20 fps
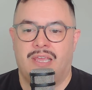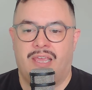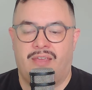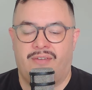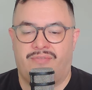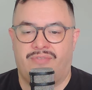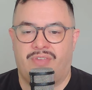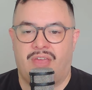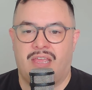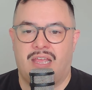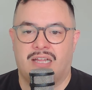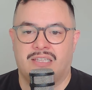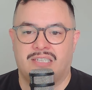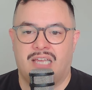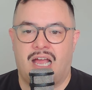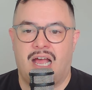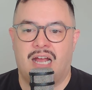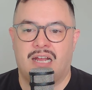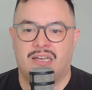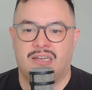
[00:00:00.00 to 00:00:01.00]
if they are
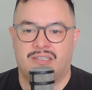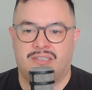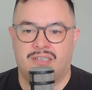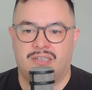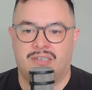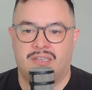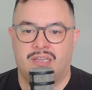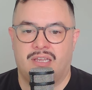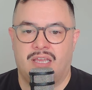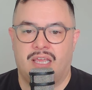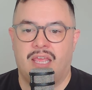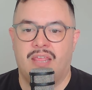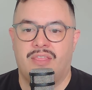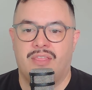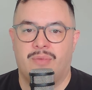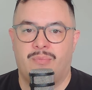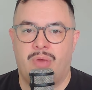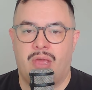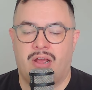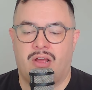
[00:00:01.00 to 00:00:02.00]
targeted
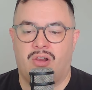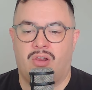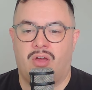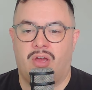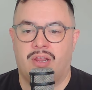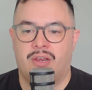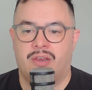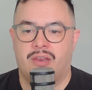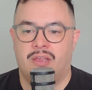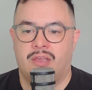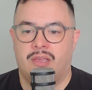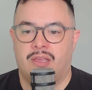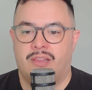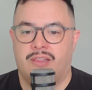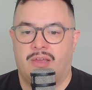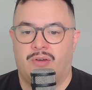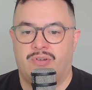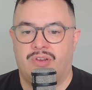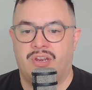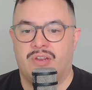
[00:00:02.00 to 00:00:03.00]
in the back line.
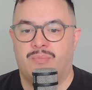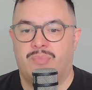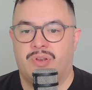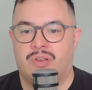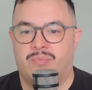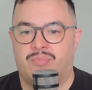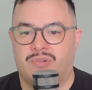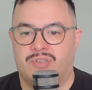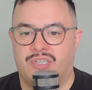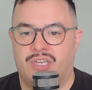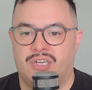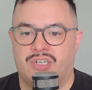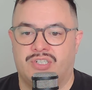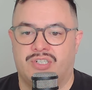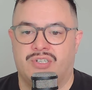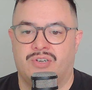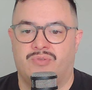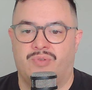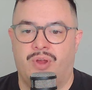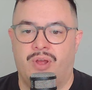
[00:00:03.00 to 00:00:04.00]
They'll need a bit of
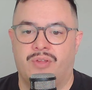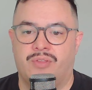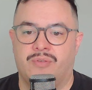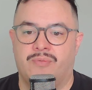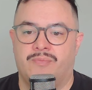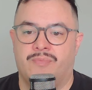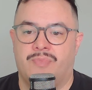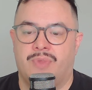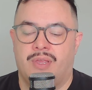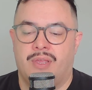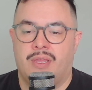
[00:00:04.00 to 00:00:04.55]
protection around them.